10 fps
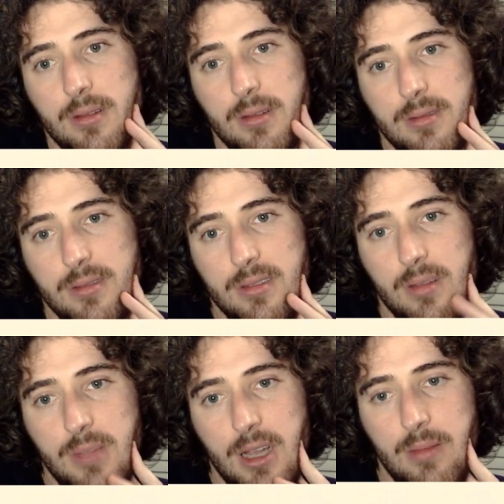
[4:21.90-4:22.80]
So
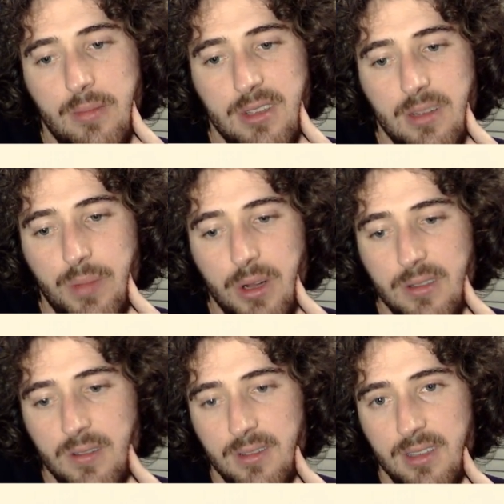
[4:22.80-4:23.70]
sometimes in
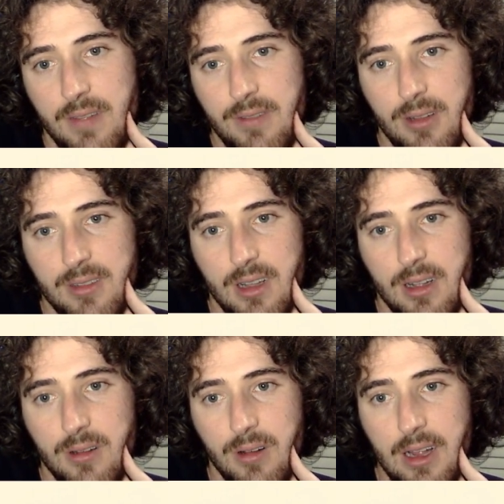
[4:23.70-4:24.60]
puzzles, even though it's not
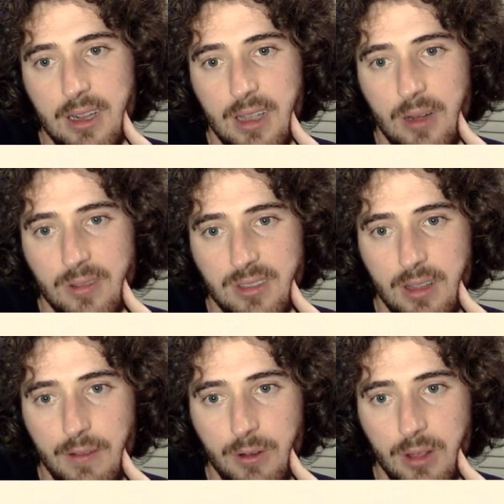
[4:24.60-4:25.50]
correct, I don't see
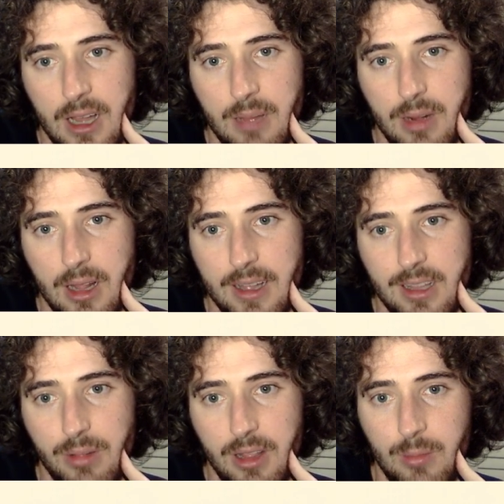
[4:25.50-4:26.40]
the full line, but I like
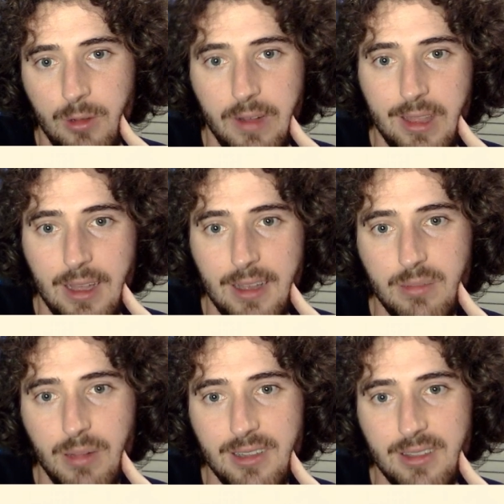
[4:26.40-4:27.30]
to play the move I think is
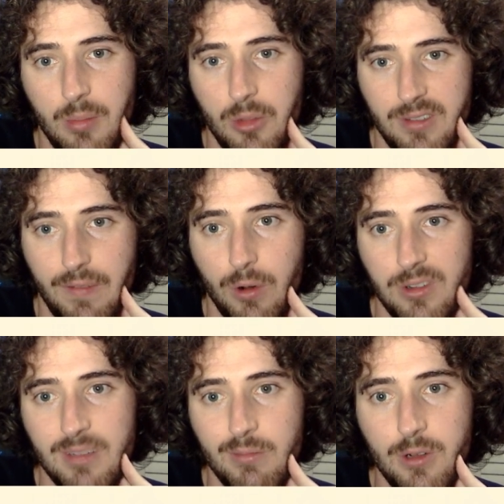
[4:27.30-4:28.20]
best, the most
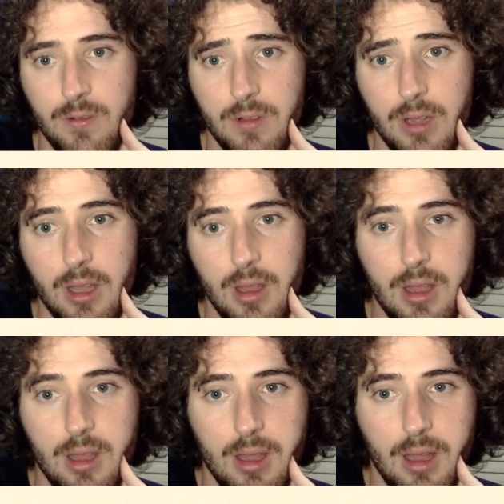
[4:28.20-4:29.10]
forcing move.
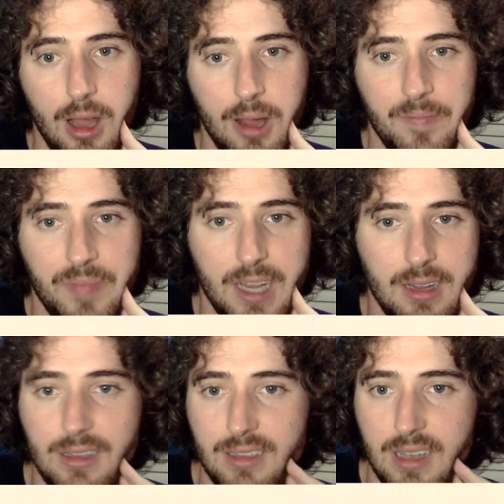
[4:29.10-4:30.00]
And in
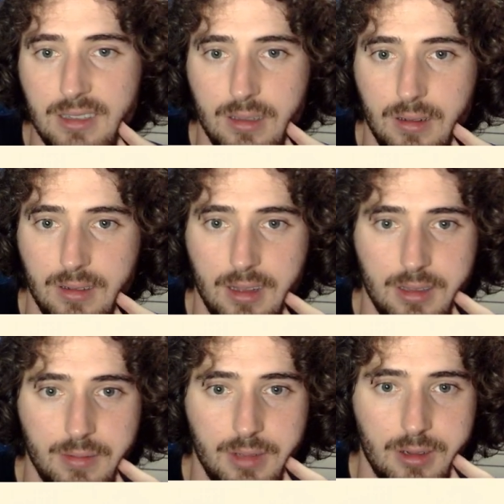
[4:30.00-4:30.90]
this case, it turns out
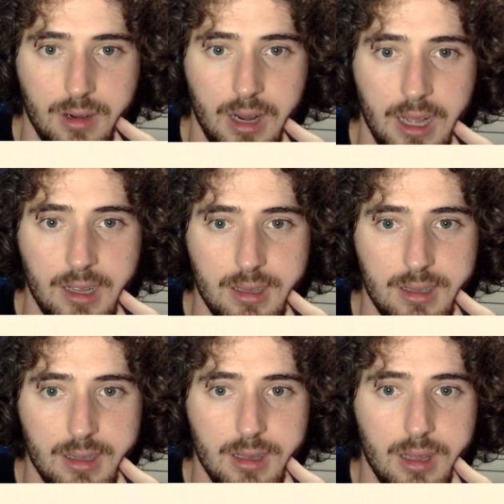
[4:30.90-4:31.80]
to be
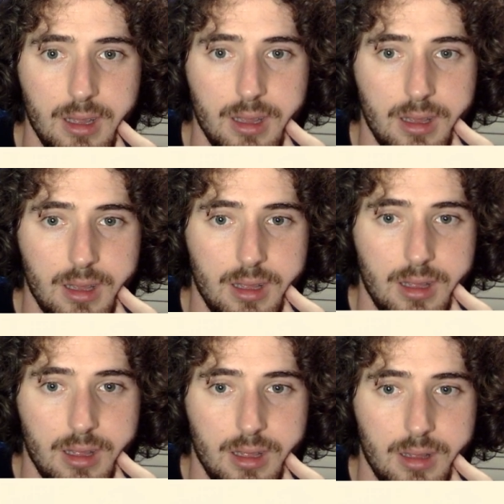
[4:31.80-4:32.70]
correct.
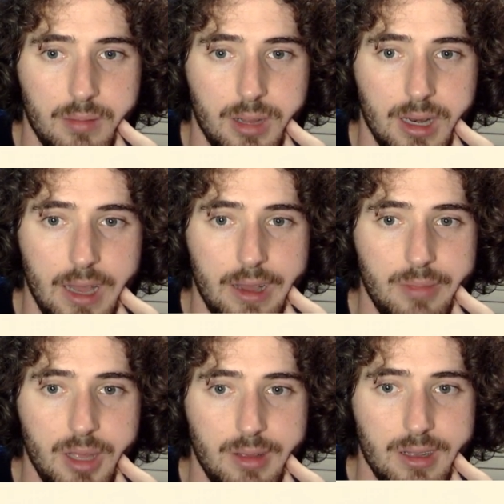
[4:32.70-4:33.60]
But now
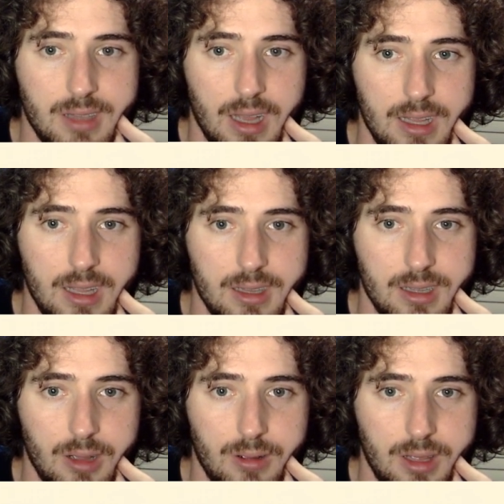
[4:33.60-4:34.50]
maybe it's the idea to
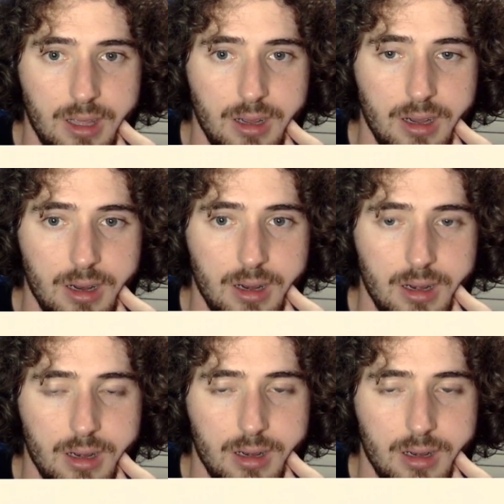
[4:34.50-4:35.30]
go here.